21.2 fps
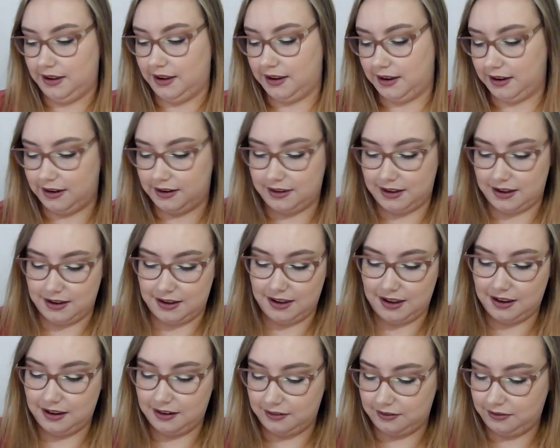and they
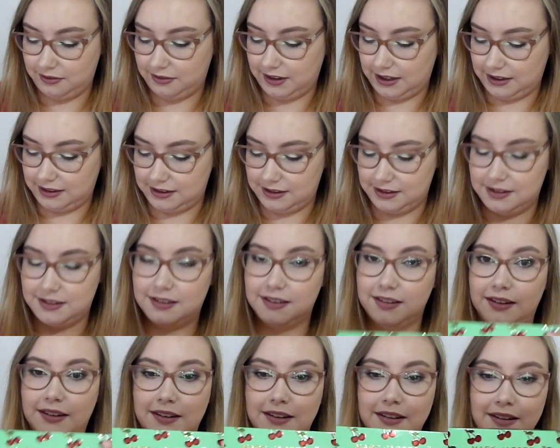have like this
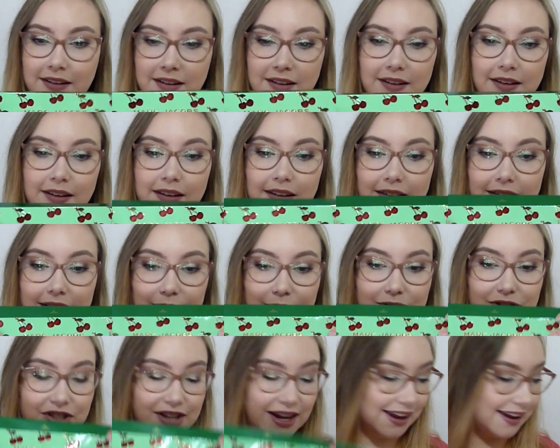little
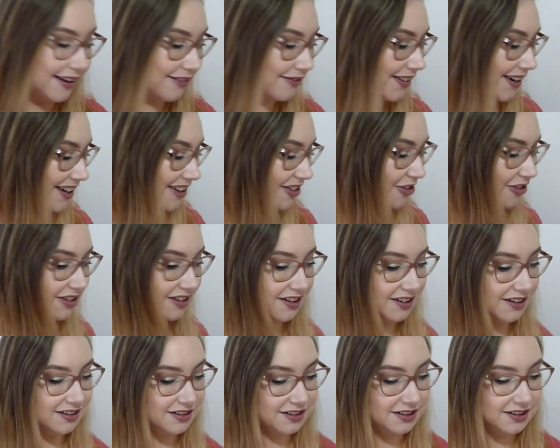cherry on
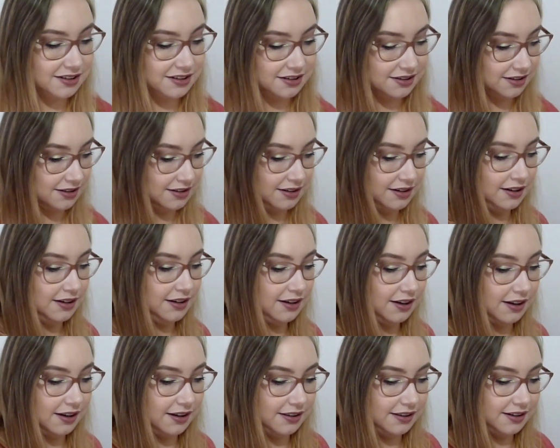it,
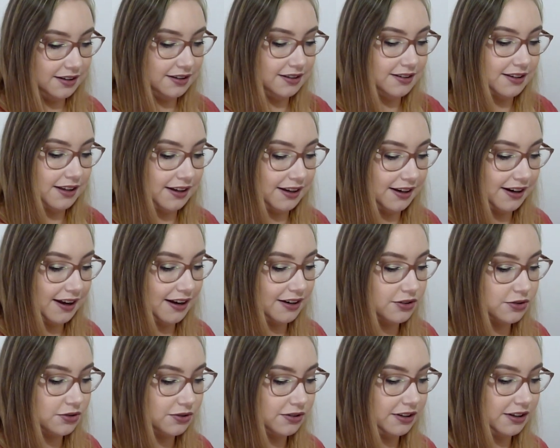and there's like
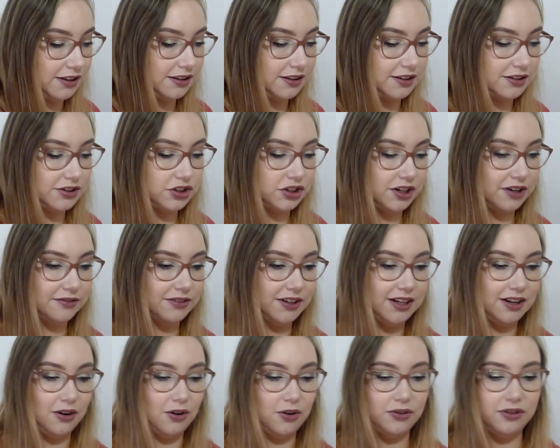actually the cherry
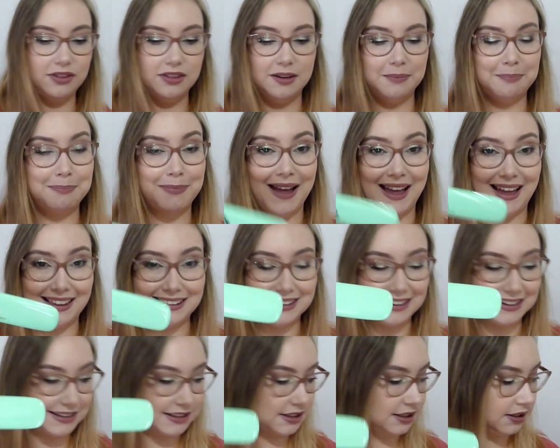on the
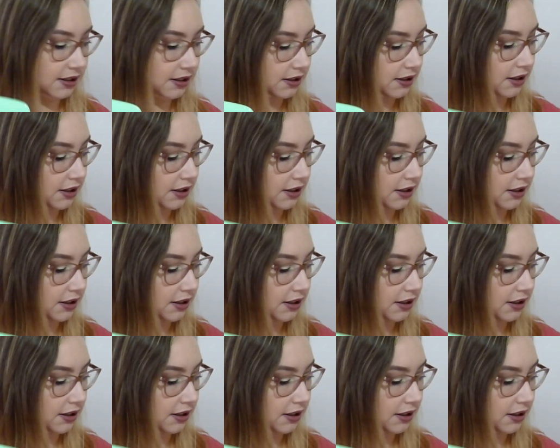palette,